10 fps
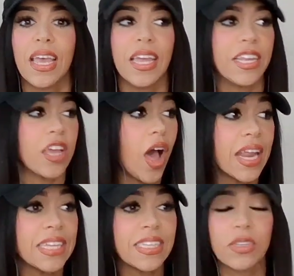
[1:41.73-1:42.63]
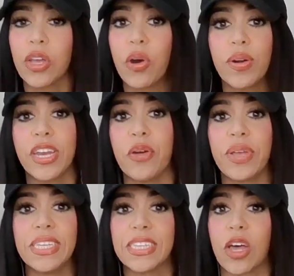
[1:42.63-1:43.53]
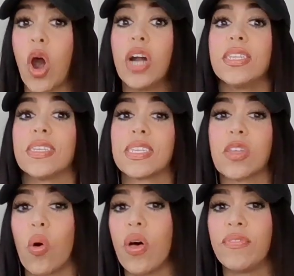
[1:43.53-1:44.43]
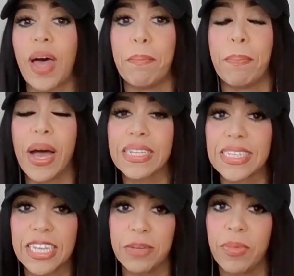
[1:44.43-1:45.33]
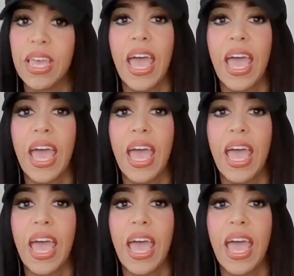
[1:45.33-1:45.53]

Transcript: And Giannis, you already know he's the heart and soul of that Bucks team,